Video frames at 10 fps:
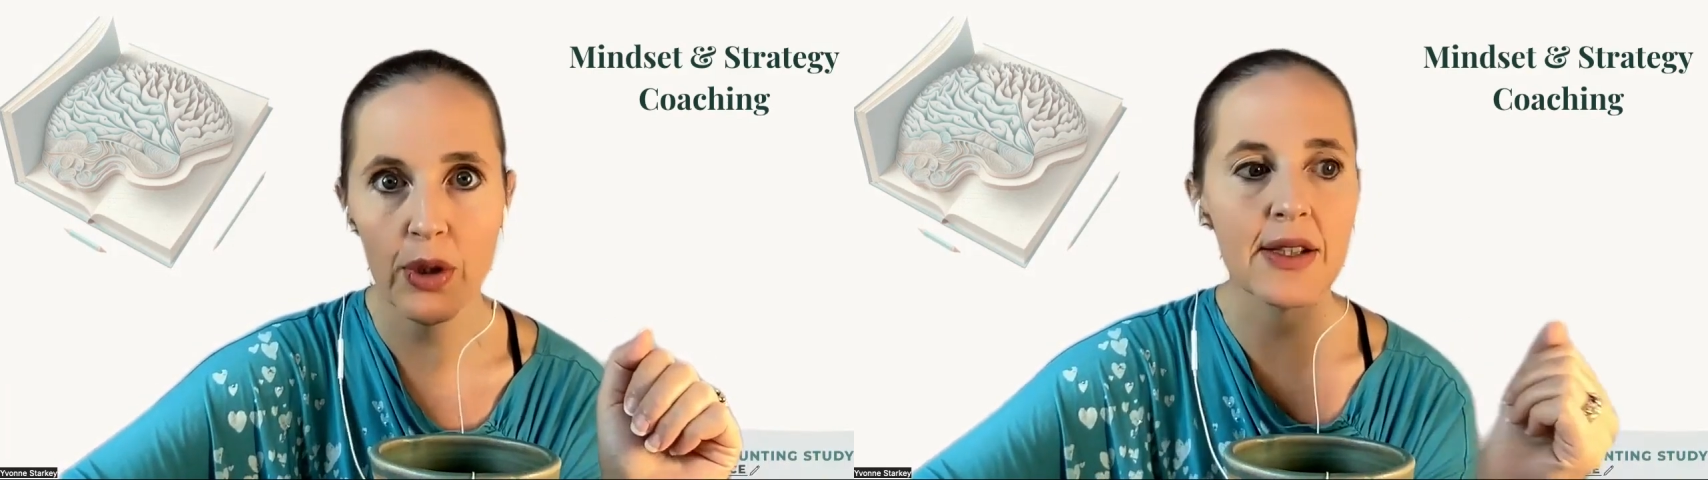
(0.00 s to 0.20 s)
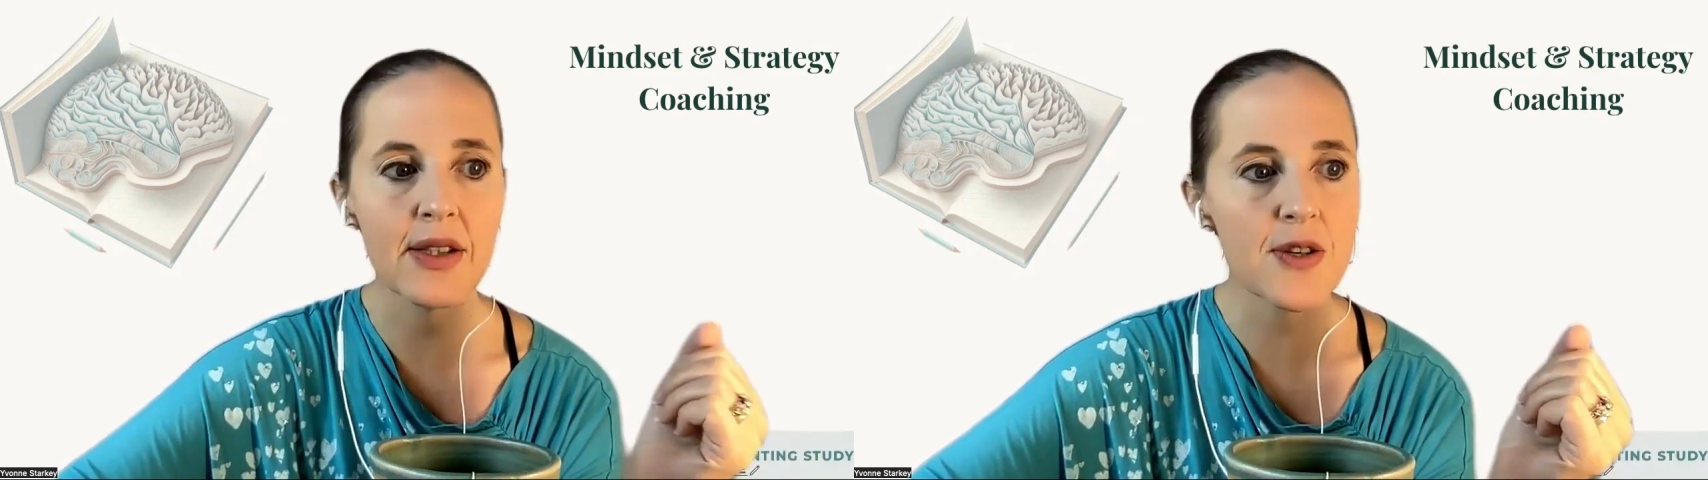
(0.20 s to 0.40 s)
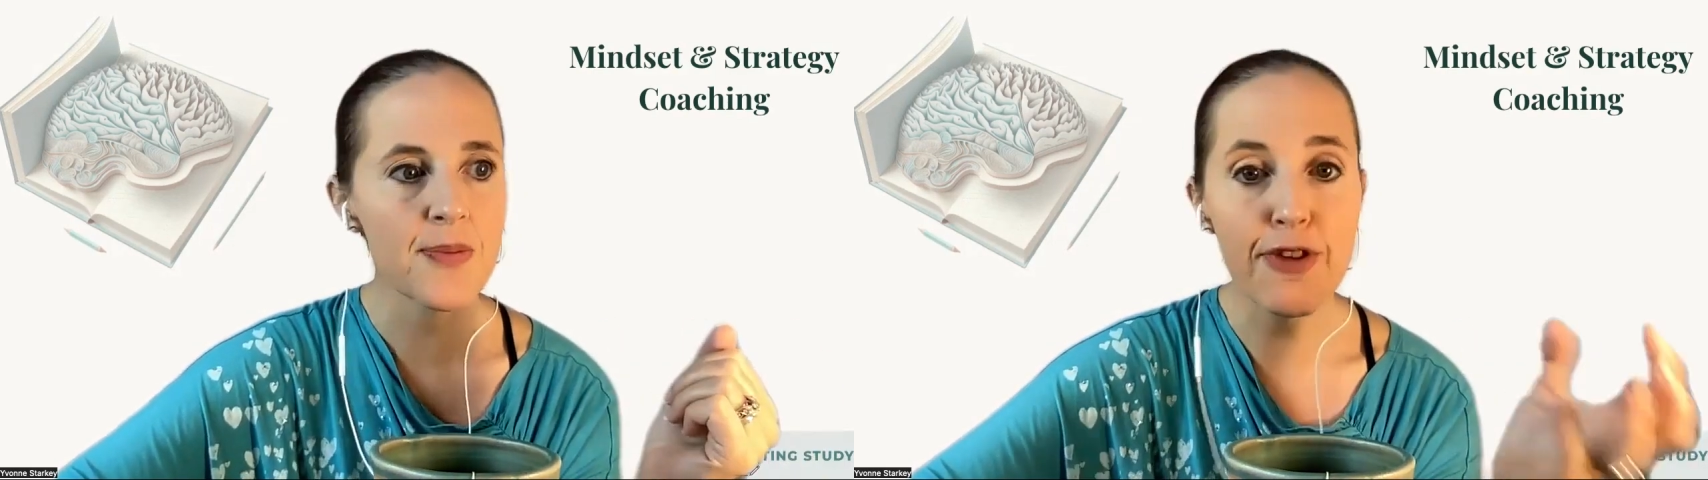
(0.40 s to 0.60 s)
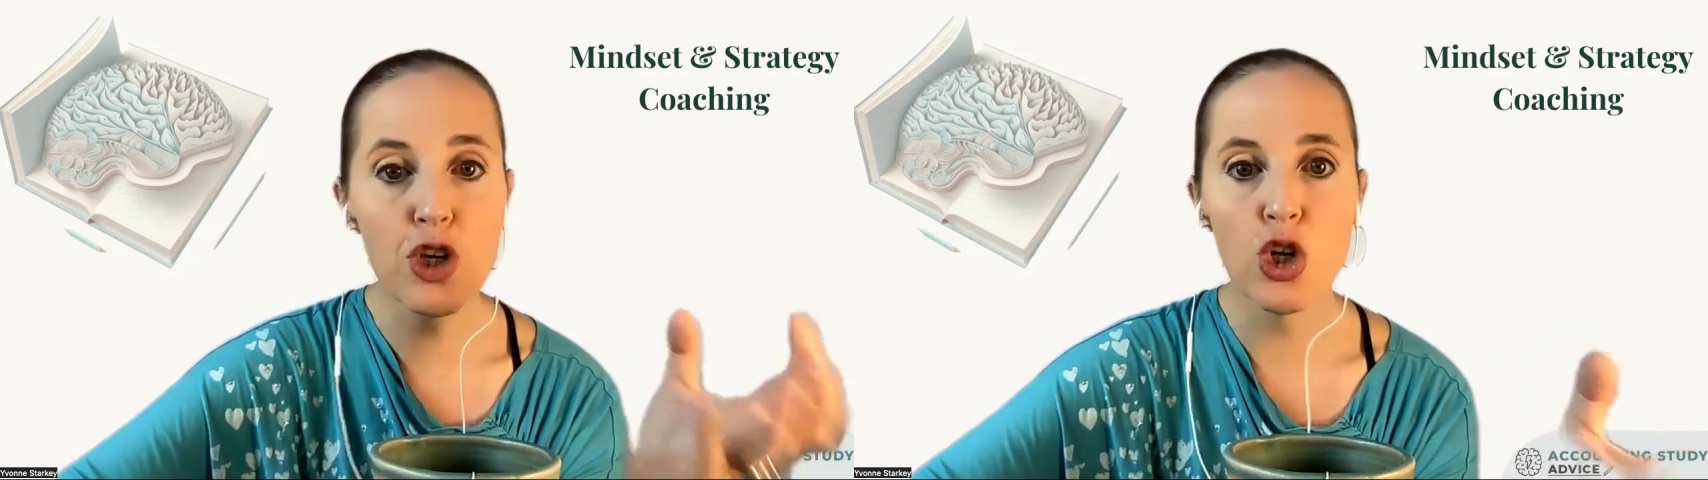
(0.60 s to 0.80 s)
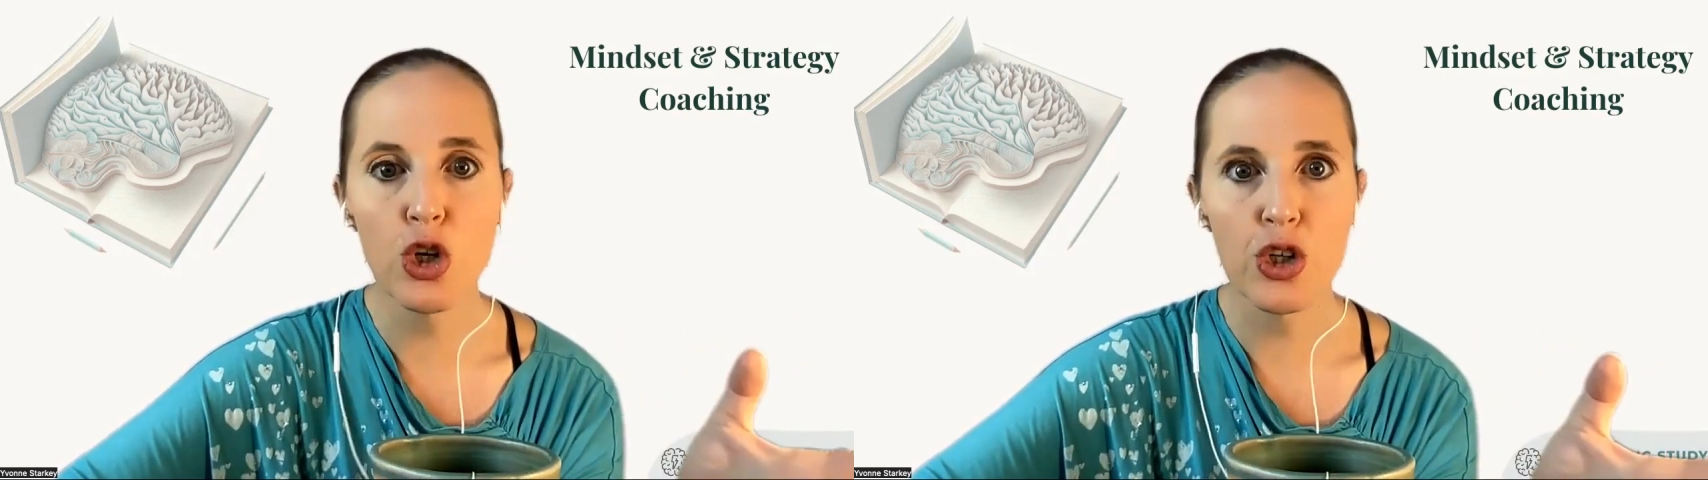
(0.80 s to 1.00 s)
And if
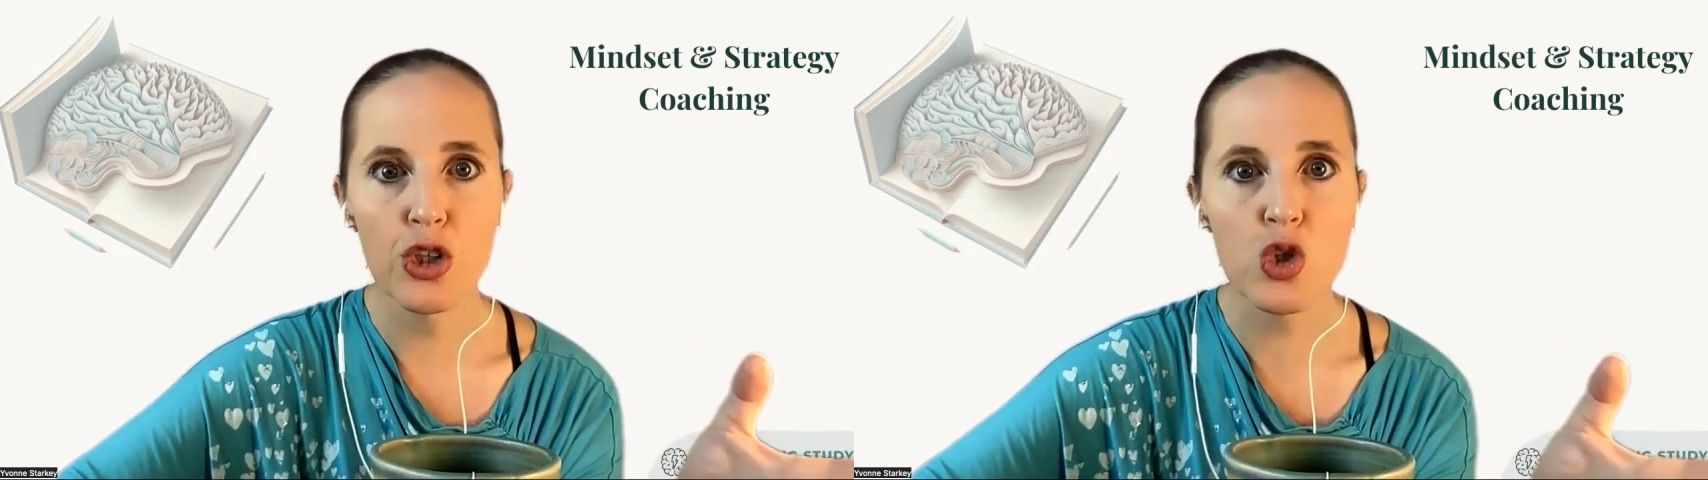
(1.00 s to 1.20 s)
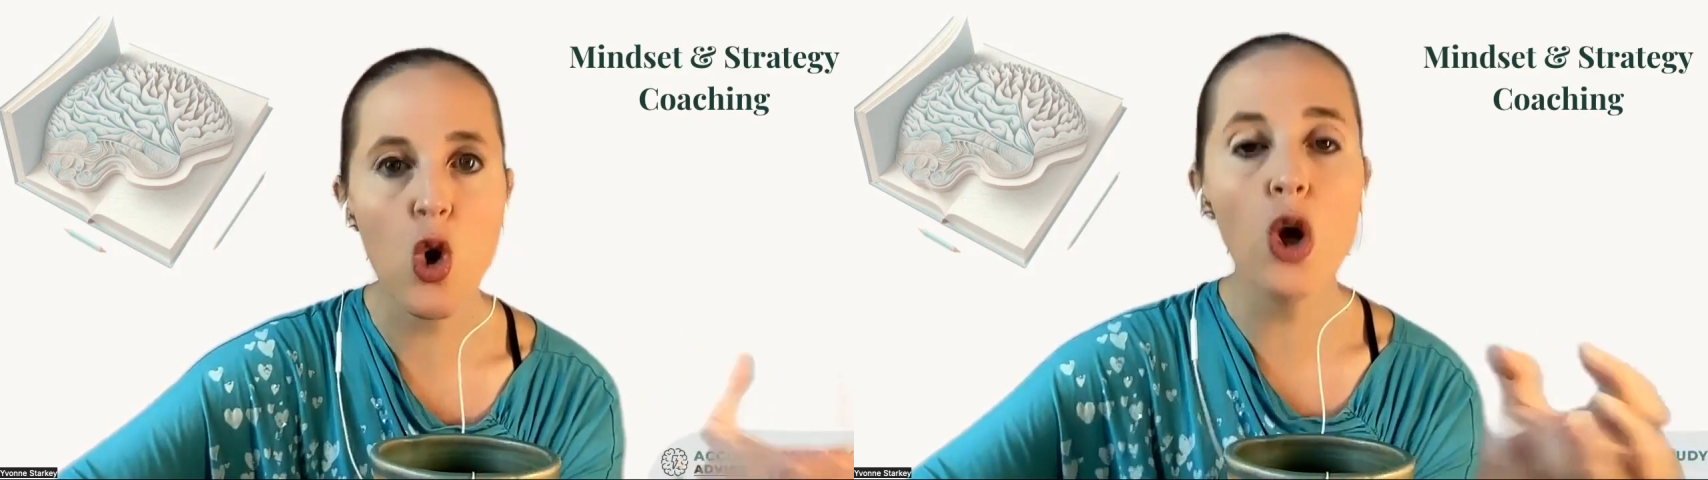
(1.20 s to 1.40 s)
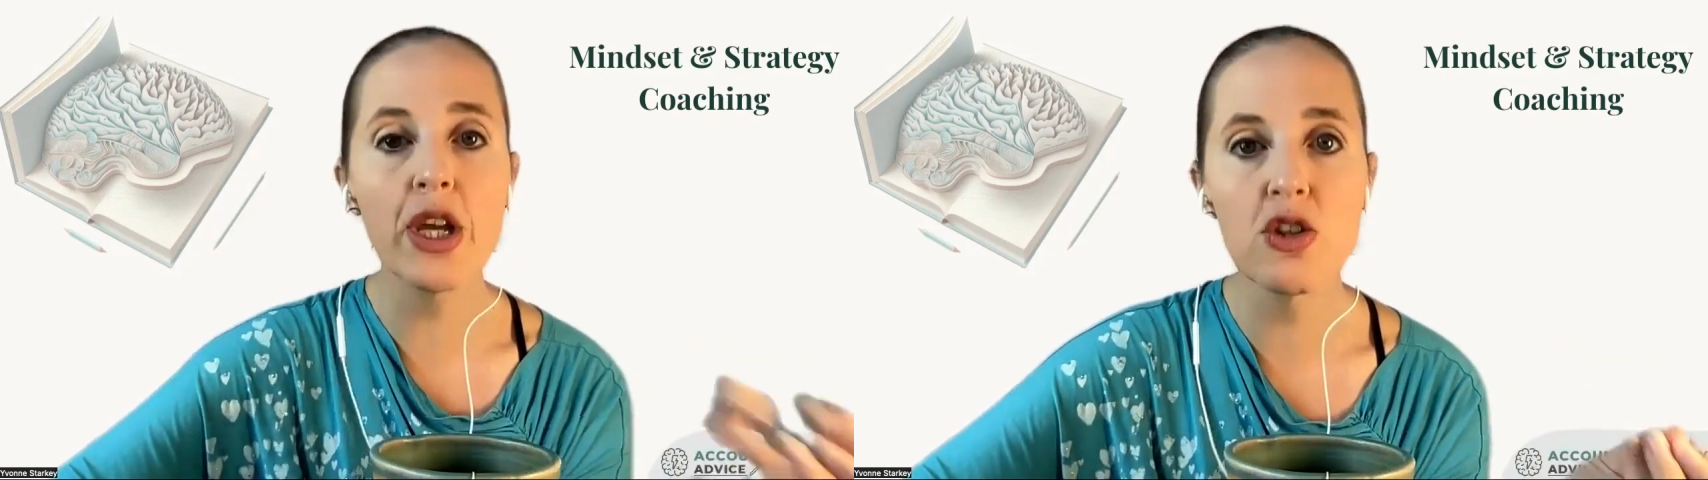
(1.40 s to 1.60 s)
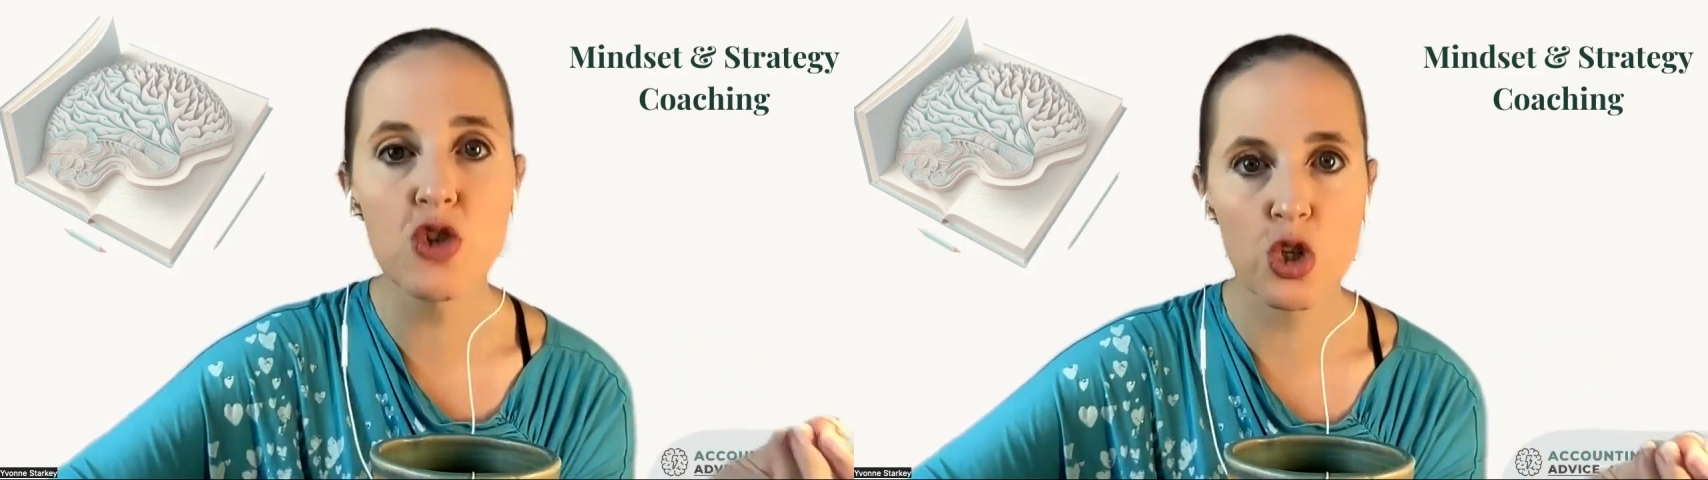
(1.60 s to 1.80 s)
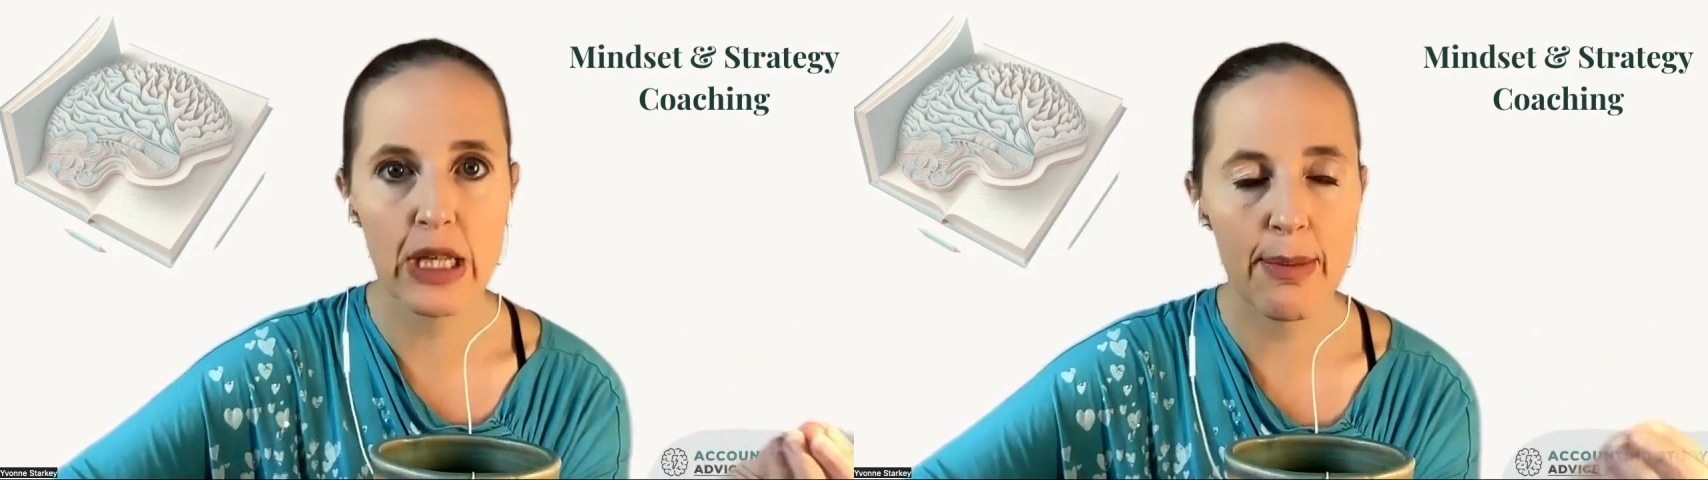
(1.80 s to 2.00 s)
you're talking
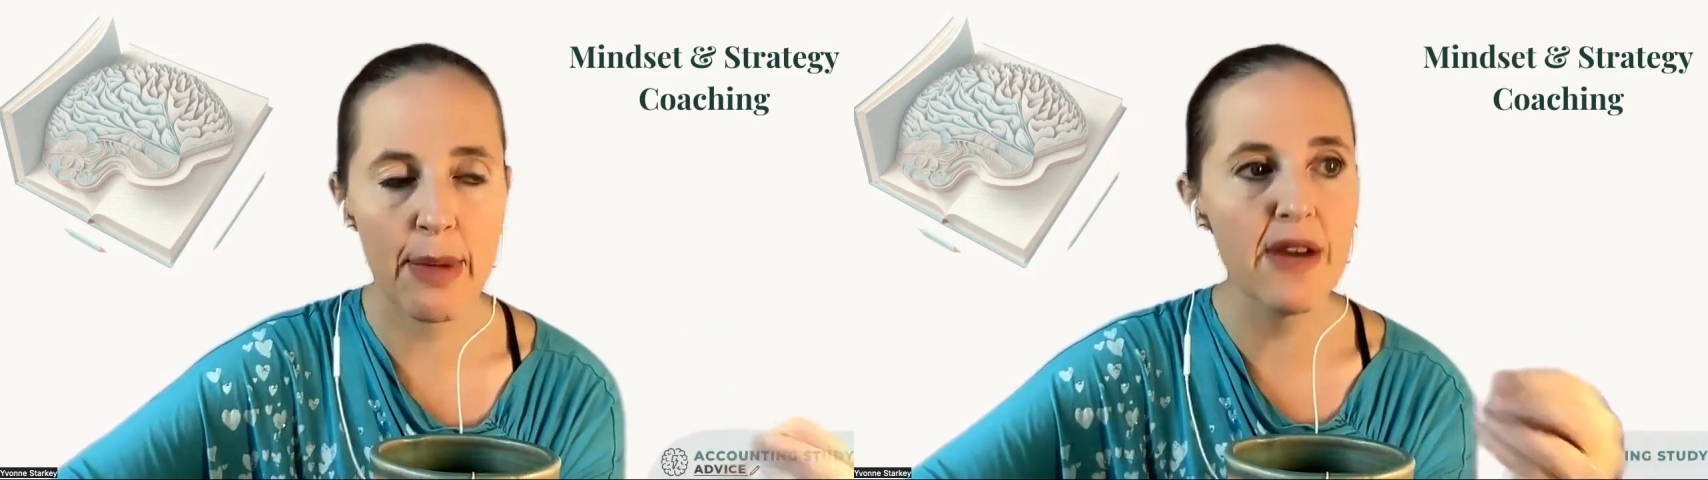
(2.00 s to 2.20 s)
to them,